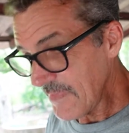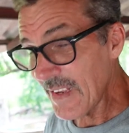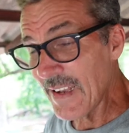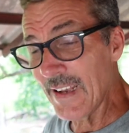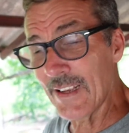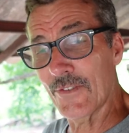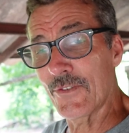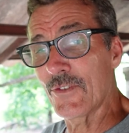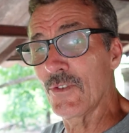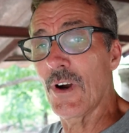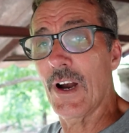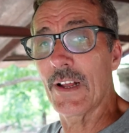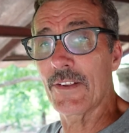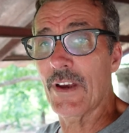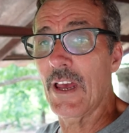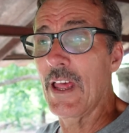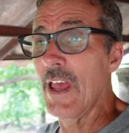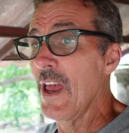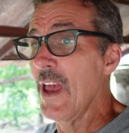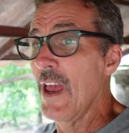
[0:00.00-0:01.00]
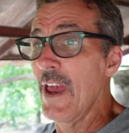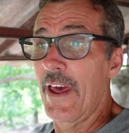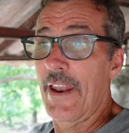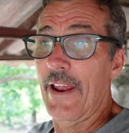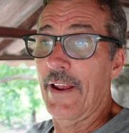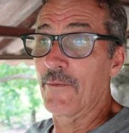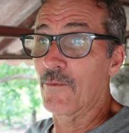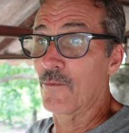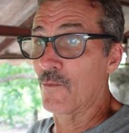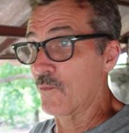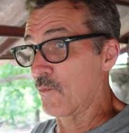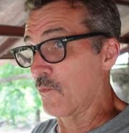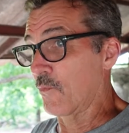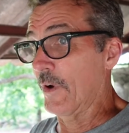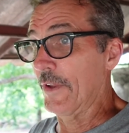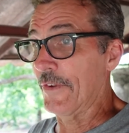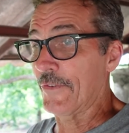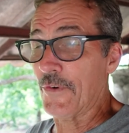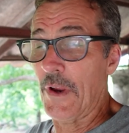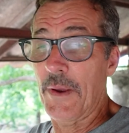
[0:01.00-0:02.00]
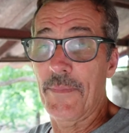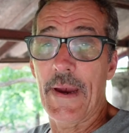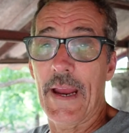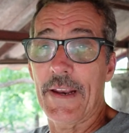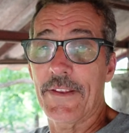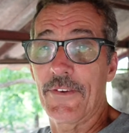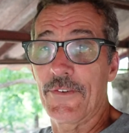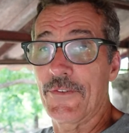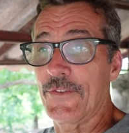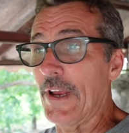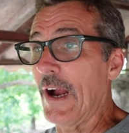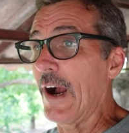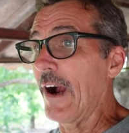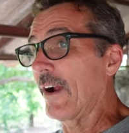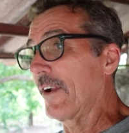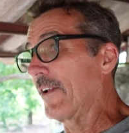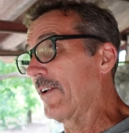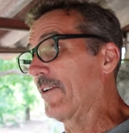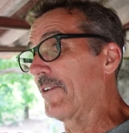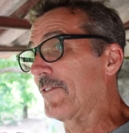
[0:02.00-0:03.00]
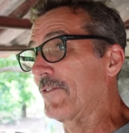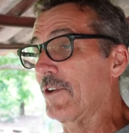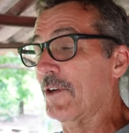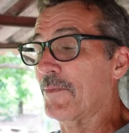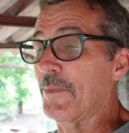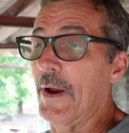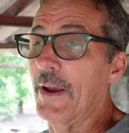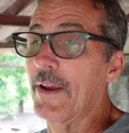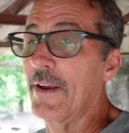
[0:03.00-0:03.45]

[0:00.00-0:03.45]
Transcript: It was too hot. And I went straight back to the shower. You know, I took my,